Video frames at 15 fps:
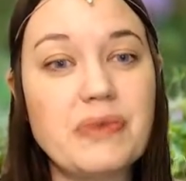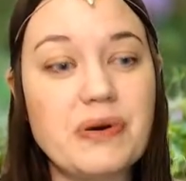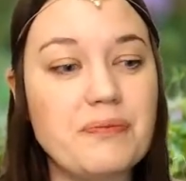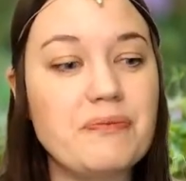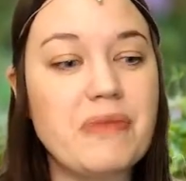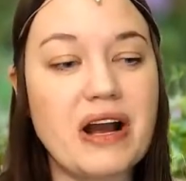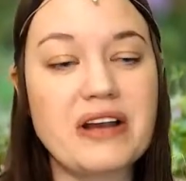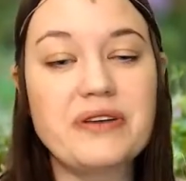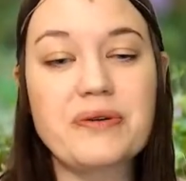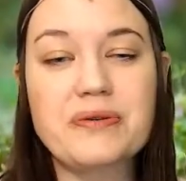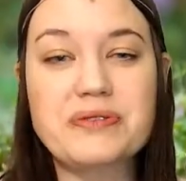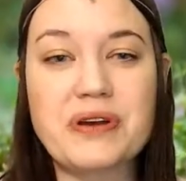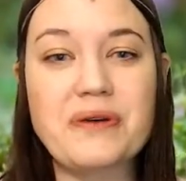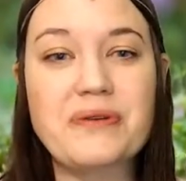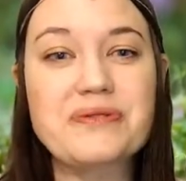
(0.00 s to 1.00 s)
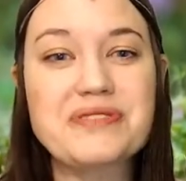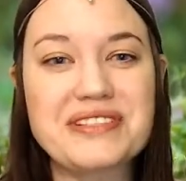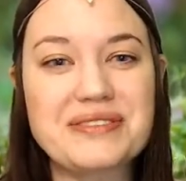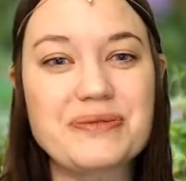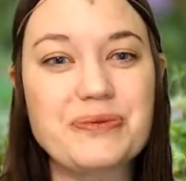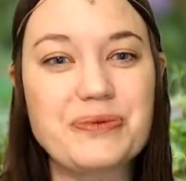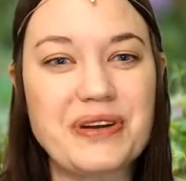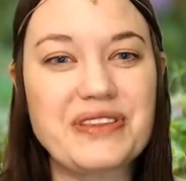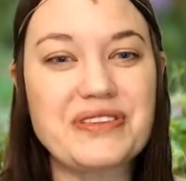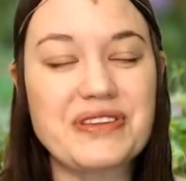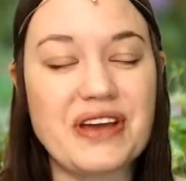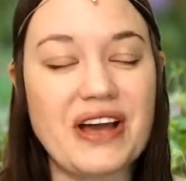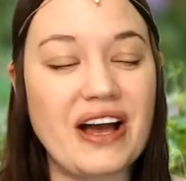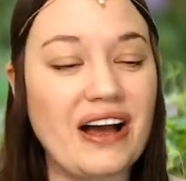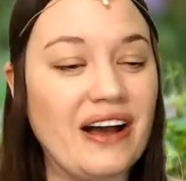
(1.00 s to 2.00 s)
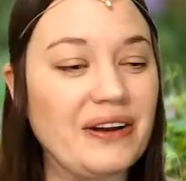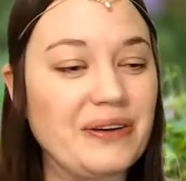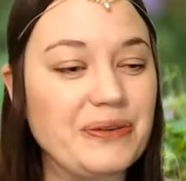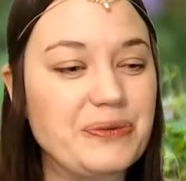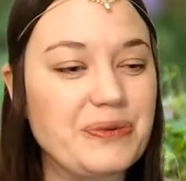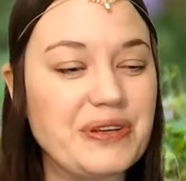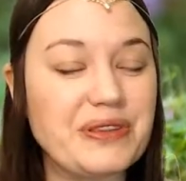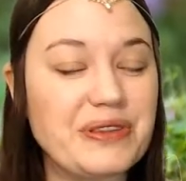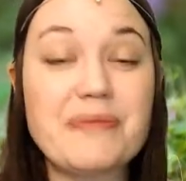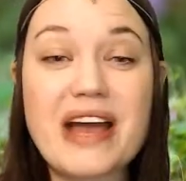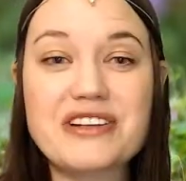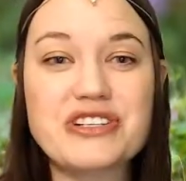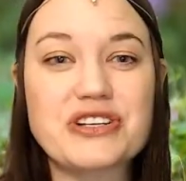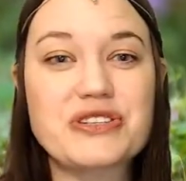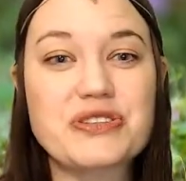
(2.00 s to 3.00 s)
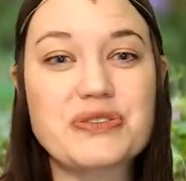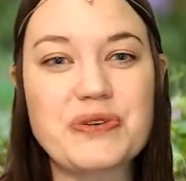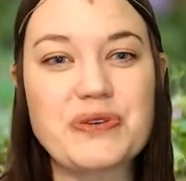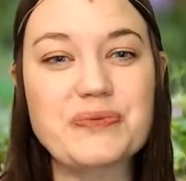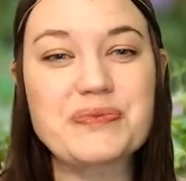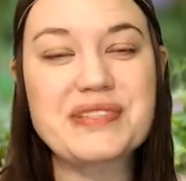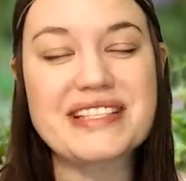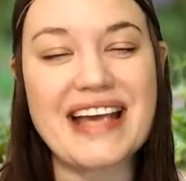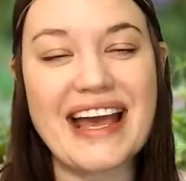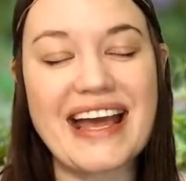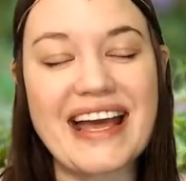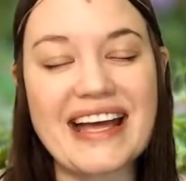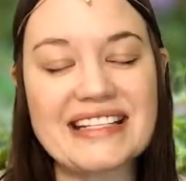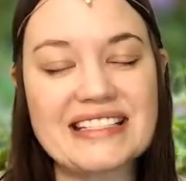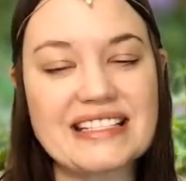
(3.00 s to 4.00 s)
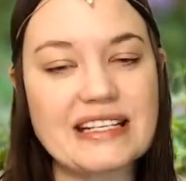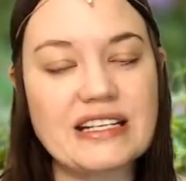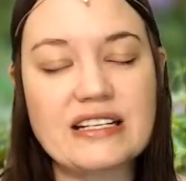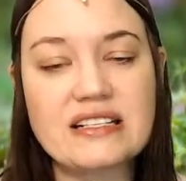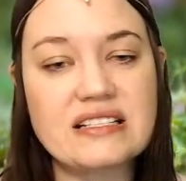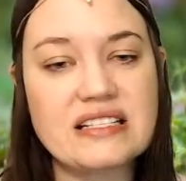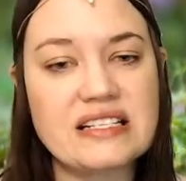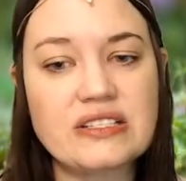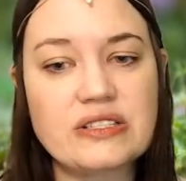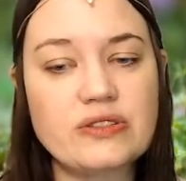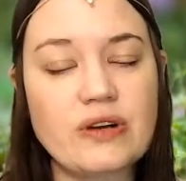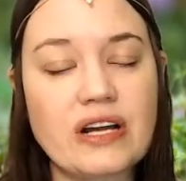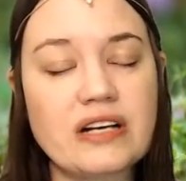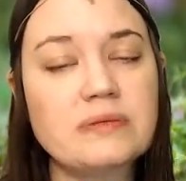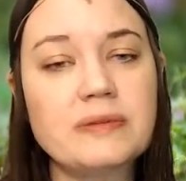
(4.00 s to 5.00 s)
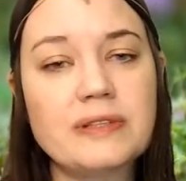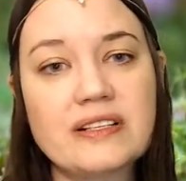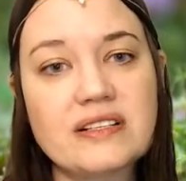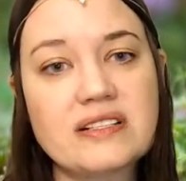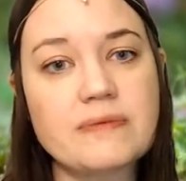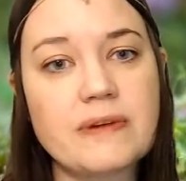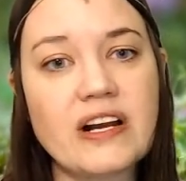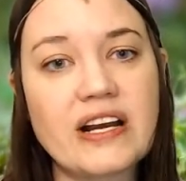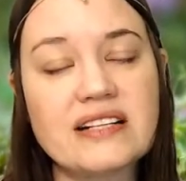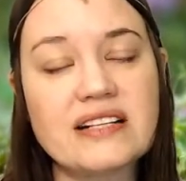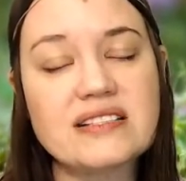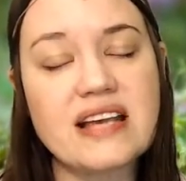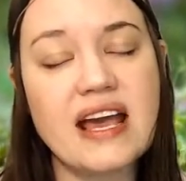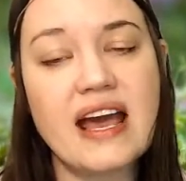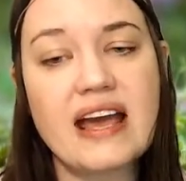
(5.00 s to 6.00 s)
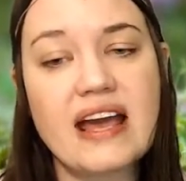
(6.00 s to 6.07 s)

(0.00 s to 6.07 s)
microdosed with magic shrooms, and it is an incredible experience.